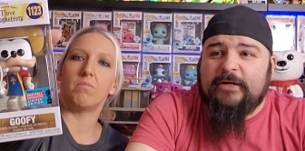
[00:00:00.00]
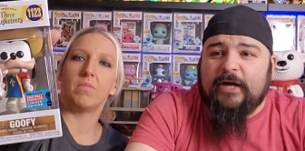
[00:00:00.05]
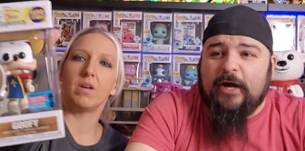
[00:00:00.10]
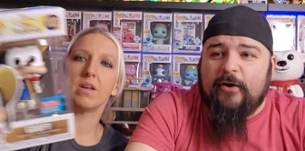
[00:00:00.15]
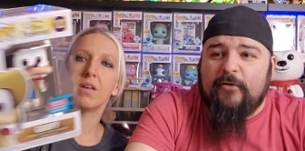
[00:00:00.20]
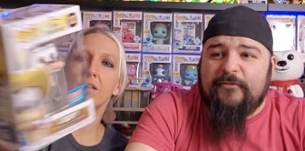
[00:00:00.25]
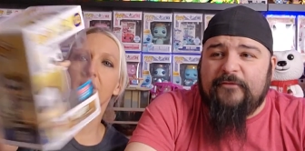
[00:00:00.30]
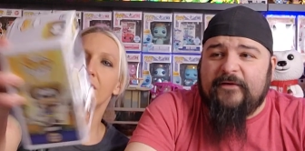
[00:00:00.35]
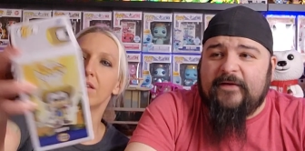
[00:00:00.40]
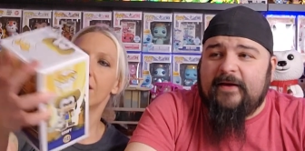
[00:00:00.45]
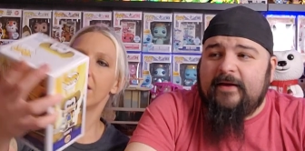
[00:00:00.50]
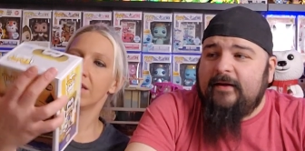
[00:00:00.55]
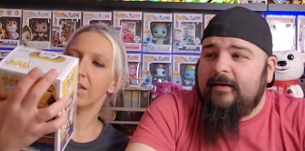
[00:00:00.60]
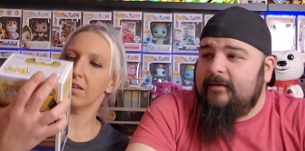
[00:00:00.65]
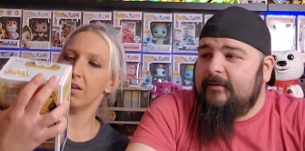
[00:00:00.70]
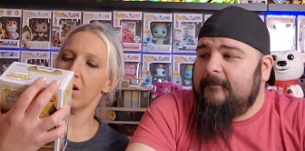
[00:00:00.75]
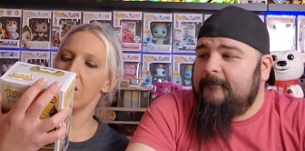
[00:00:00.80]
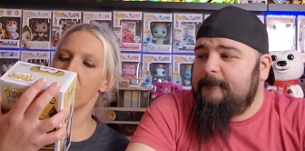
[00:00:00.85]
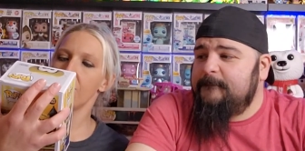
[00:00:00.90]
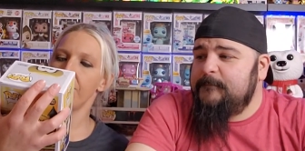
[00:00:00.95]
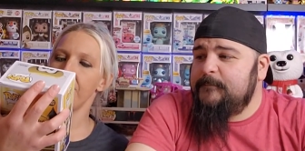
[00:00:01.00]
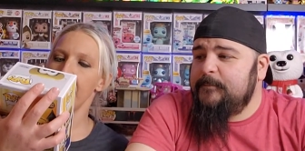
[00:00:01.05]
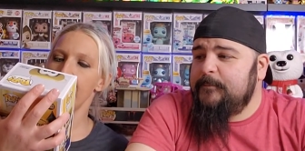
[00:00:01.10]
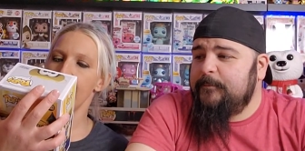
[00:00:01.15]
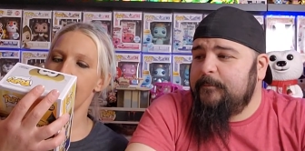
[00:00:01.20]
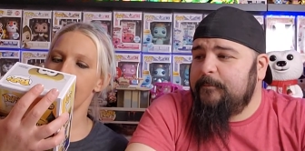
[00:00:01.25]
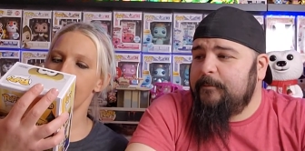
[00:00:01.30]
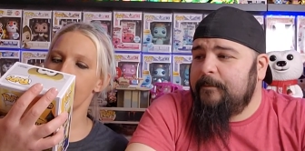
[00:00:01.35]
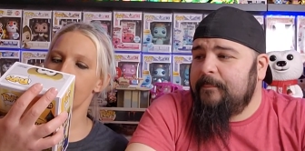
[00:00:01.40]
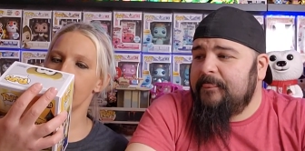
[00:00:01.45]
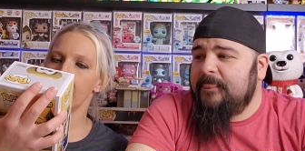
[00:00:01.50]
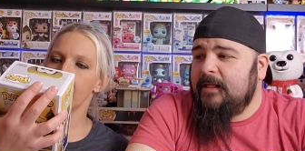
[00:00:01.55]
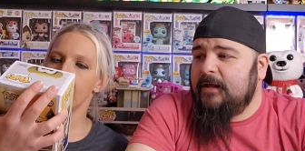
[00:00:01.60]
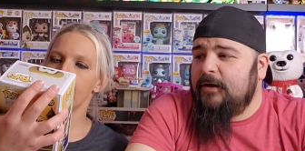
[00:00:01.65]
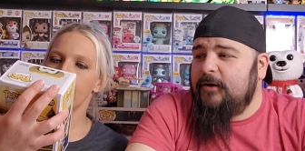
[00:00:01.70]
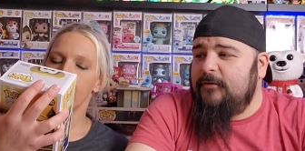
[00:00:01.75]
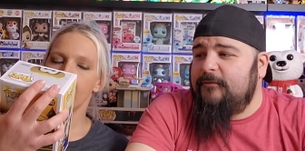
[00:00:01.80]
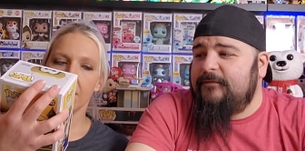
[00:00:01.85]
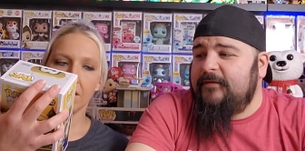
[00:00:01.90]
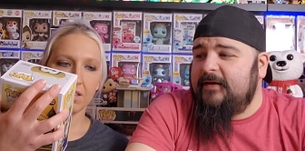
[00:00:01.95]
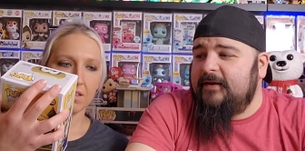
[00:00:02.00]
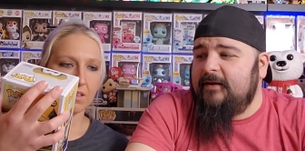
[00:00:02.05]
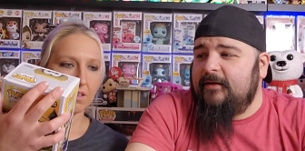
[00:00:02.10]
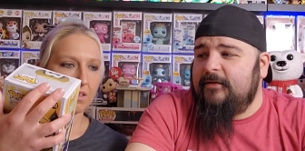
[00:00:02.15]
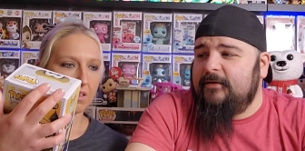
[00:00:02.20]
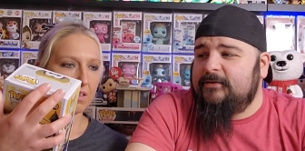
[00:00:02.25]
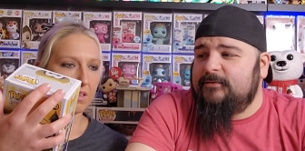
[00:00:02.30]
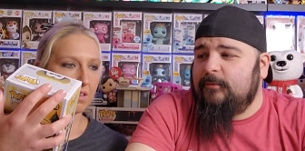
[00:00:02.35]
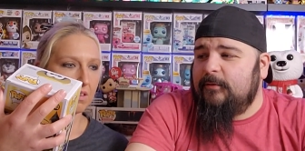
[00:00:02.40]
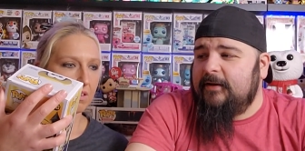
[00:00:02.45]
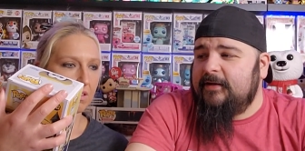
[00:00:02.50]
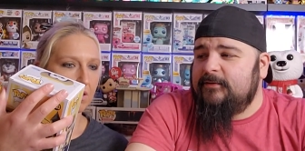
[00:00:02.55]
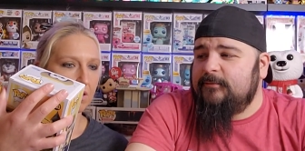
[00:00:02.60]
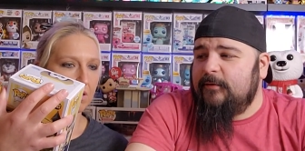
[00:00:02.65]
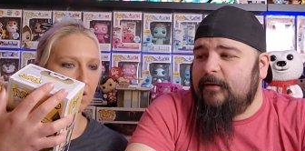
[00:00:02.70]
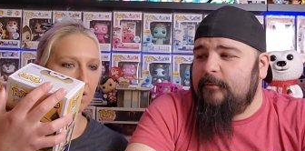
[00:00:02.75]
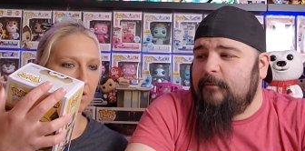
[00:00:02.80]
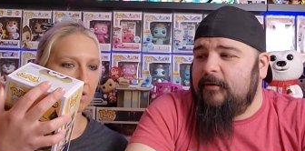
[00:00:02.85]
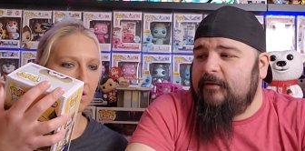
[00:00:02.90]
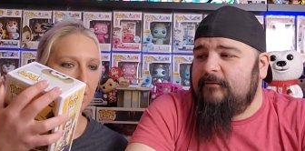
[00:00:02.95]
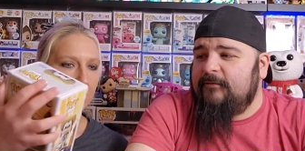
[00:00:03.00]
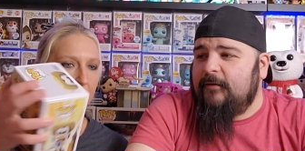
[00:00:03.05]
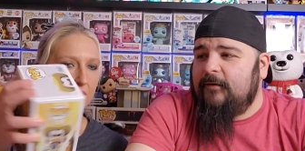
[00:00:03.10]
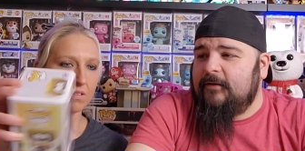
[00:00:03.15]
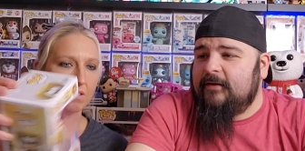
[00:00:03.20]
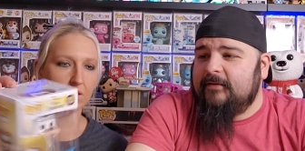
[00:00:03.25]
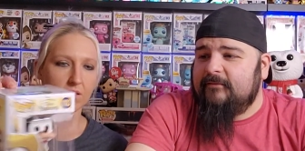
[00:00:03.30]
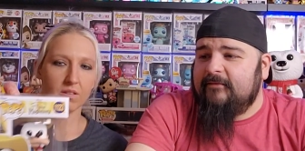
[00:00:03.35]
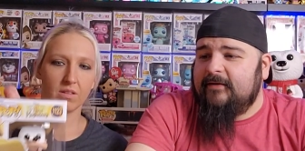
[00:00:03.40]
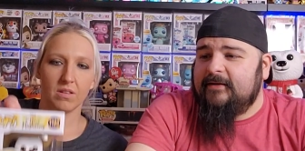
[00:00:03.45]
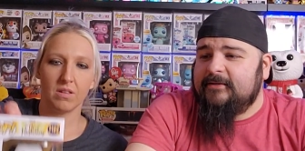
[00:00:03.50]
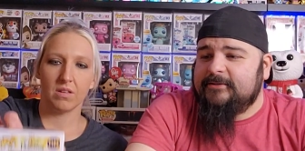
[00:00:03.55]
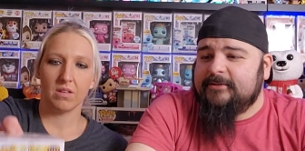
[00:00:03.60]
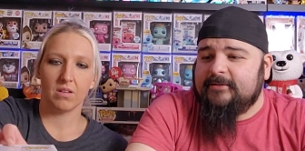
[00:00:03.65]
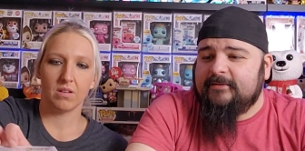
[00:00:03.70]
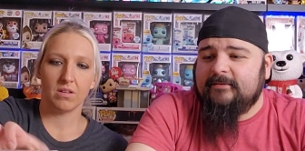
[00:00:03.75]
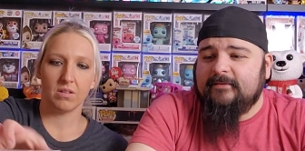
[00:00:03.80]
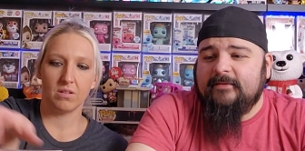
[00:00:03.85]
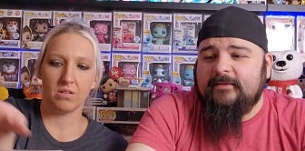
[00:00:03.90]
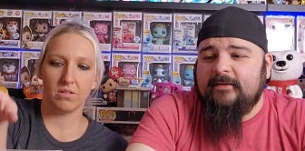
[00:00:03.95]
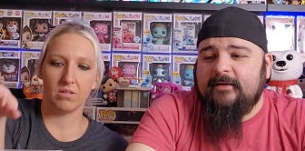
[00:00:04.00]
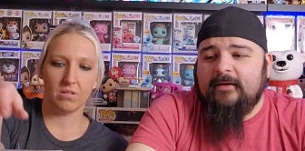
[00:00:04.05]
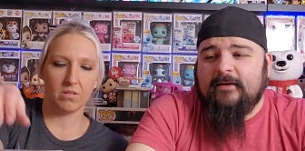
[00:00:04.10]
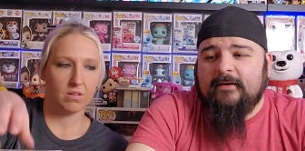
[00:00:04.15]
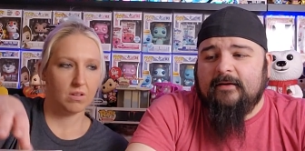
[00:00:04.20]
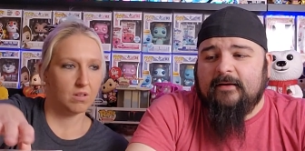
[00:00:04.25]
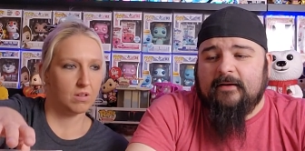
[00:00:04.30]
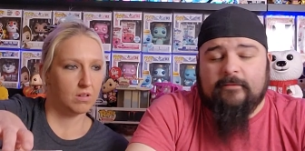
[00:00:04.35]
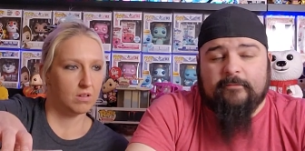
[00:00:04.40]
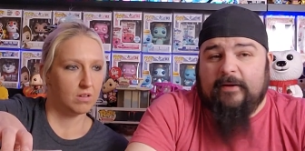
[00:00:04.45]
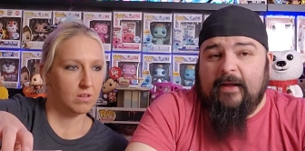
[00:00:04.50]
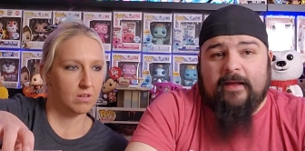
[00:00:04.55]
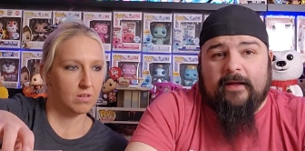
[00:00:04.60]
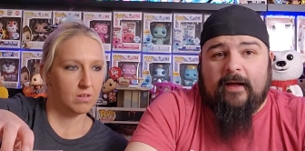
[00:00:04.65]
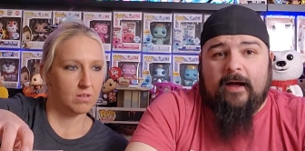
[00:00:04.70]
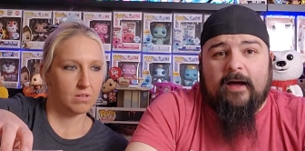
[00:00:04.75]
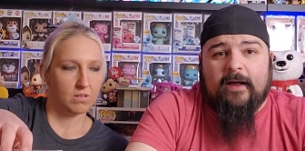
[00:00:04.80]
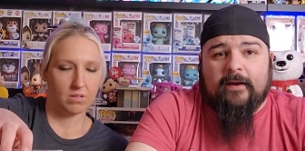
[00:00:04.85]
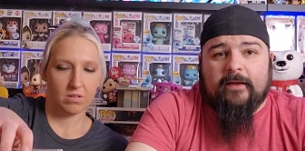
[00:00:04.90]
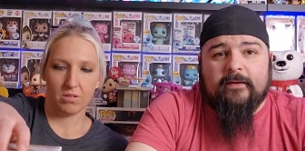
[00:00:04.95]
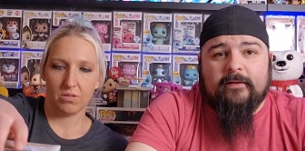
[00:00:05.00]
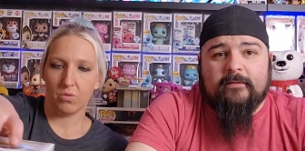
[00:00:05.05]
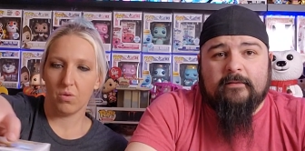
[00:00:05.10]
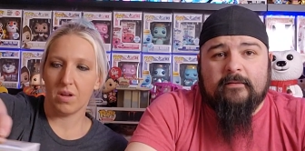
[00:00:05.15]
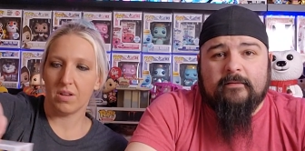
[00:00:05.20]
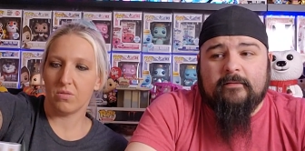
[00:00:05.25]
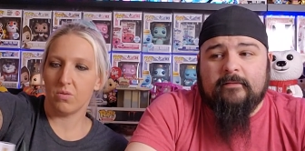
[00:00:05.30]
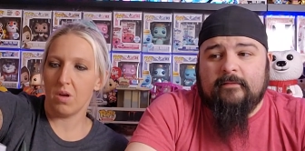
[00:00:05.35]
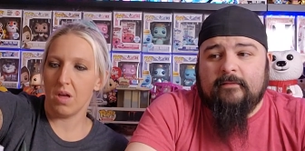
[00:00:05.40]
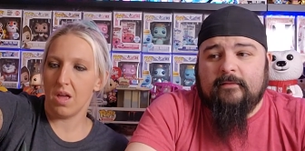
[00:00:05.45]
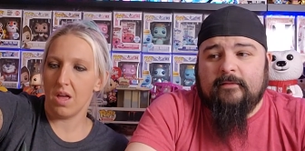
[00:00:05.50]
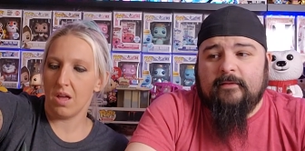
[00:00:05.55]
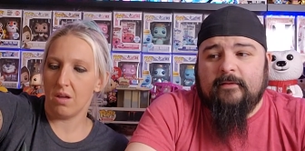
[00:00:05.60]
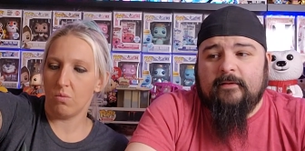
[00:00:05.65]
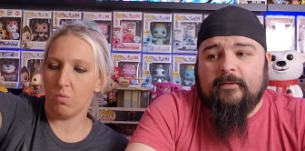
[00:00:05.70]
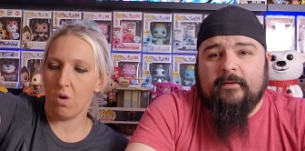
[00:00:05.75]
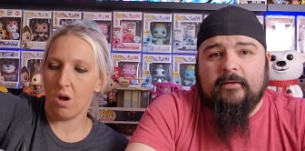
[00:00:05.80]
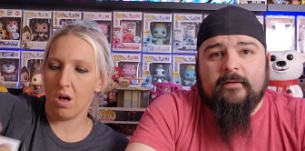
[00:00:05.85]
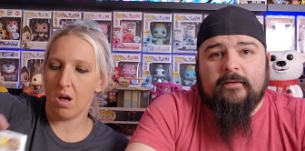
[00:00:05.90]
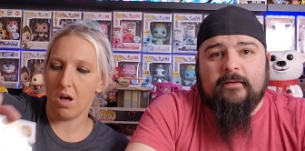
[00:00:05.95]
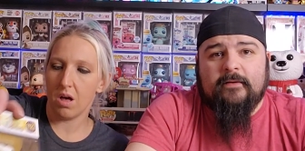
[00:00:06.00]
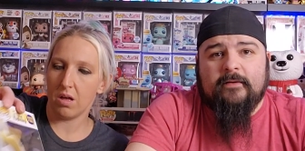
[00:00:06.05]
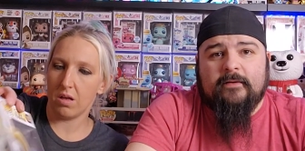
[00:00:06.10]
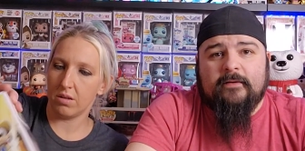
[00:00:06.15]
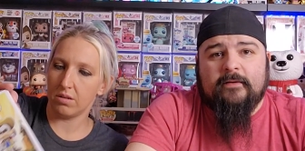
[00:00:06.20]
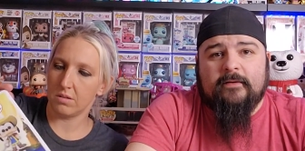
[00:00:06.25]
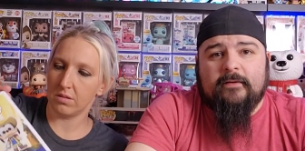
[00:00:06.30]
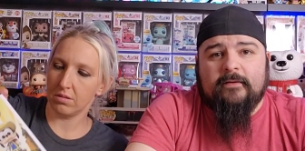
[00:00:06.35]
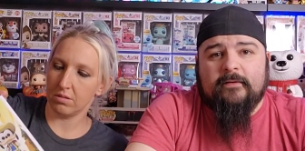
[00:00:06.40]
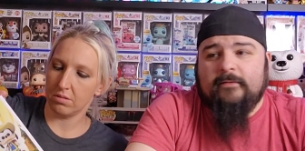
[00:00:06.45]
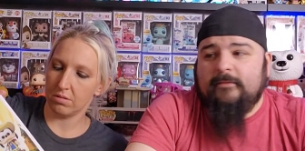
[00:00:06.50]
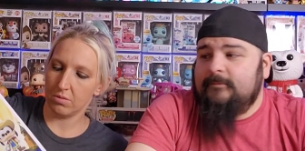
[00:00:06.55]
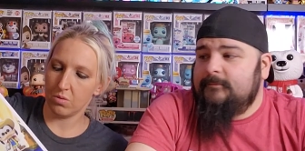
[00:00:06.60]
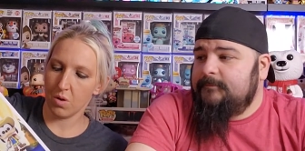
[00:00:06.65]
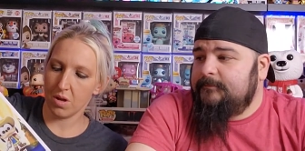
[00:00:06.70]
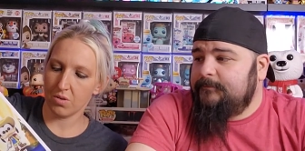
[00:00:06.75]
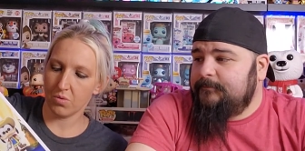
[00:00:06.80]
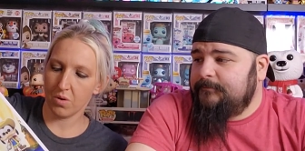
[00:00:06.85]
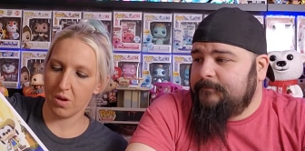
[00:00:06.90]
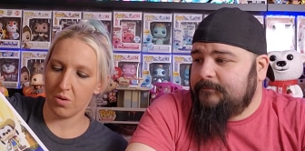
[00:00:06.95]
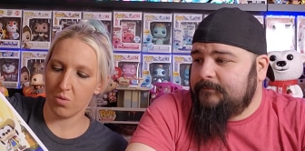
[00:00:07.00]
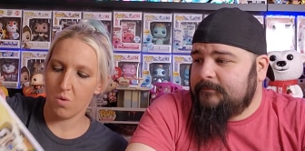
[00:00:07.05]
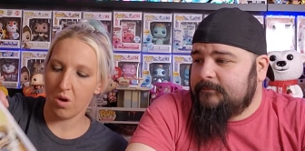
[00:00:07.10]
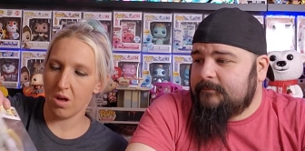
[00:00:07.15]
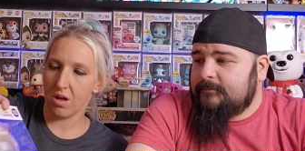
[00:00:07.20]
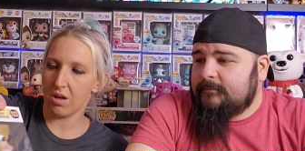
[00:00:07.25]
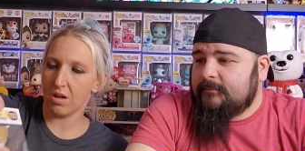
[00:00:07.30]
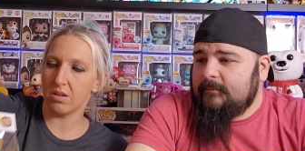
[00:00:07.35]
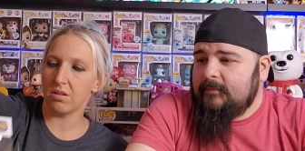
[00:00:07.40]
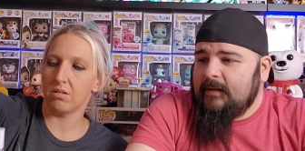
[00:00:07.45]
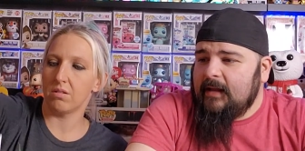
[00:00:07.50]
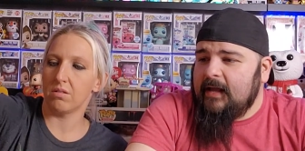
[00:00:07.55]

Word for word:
Speaker 1: Goofy!
Speaker 2: Goofy!
Speaker 1: Goofy, another 2021 fall convention. Uh, we ain't got it.
Speaker 2: 2021. 2021.